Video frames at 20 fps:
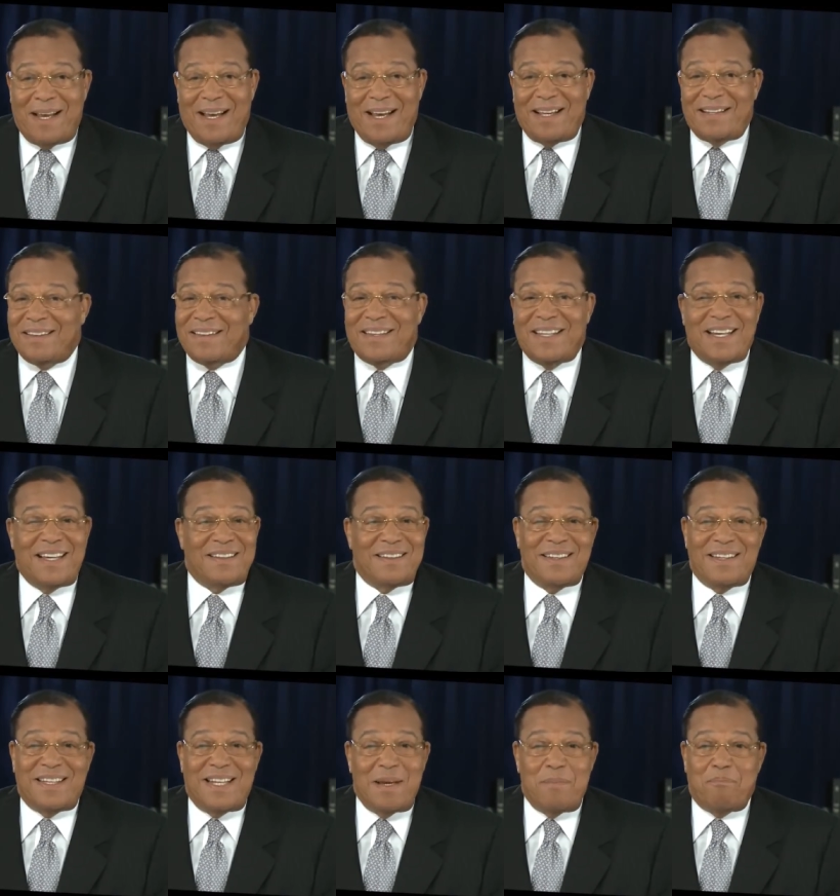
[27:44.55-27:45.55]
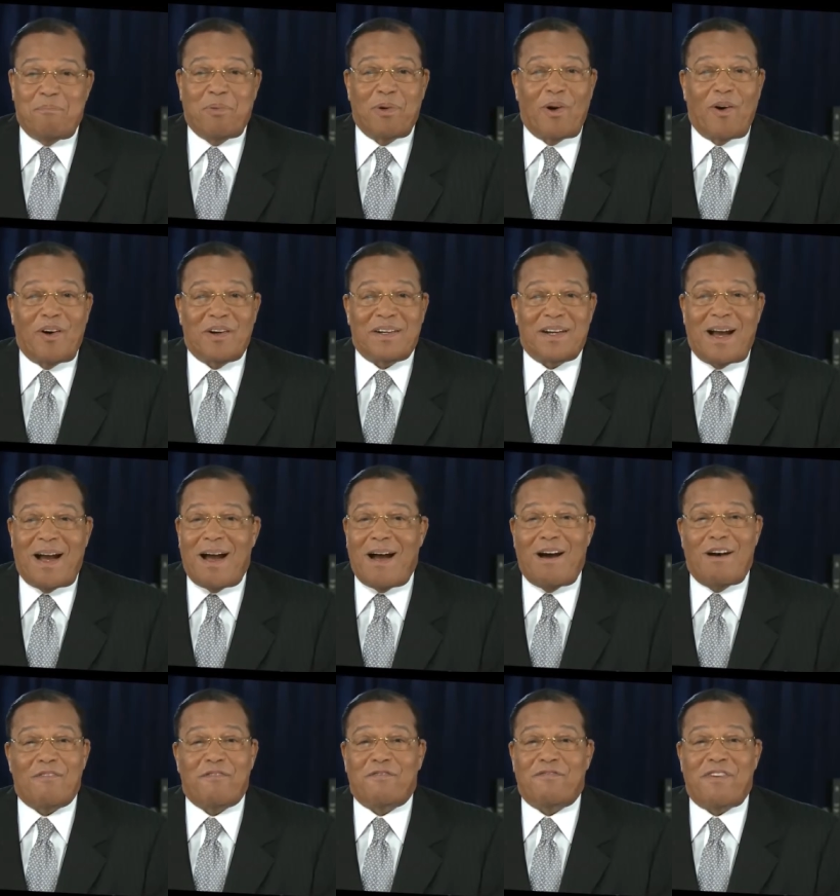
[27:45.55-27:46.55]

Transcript: And then they brought our